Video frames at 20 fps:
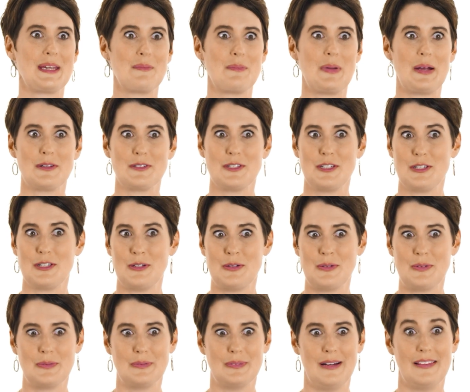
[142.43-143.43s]
compared
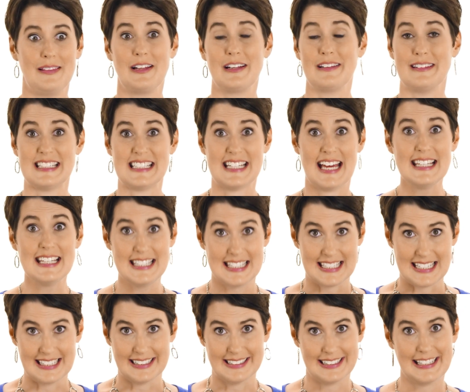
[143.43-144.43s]
to a lot of the
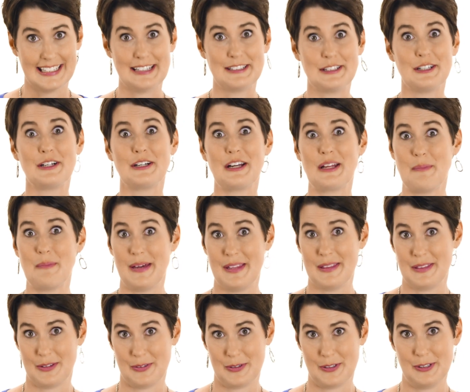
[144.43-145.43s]
testing that I'd already
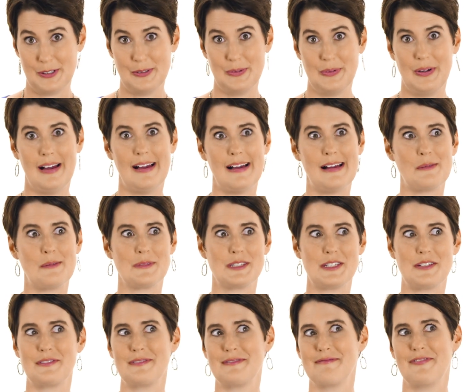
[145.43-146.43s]
been through
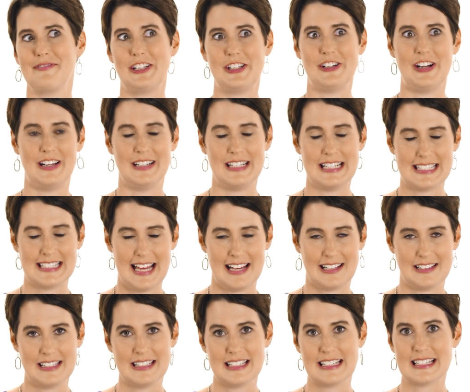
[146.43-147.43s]
to figure out
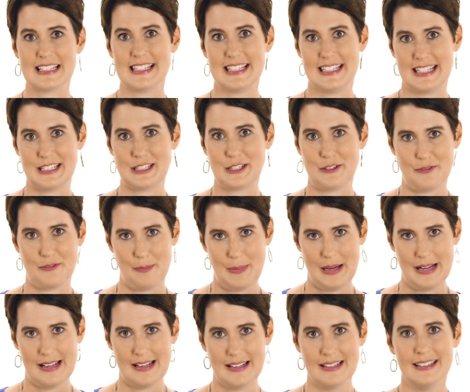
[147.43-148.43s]
exactly the extent of
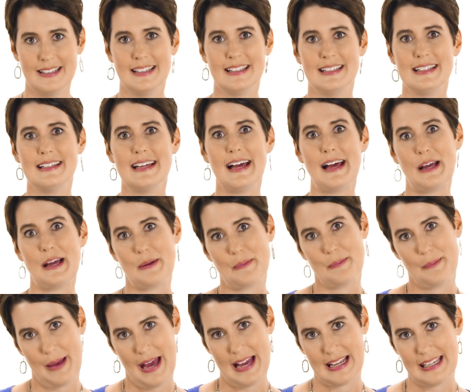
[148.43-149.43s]
my
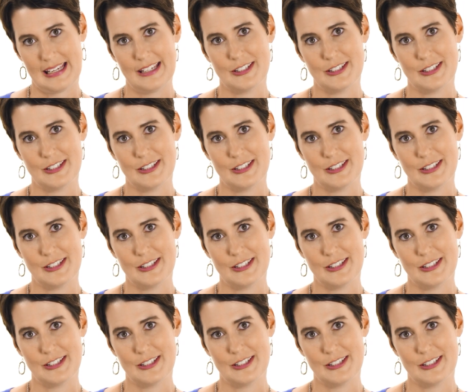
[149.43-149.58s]
back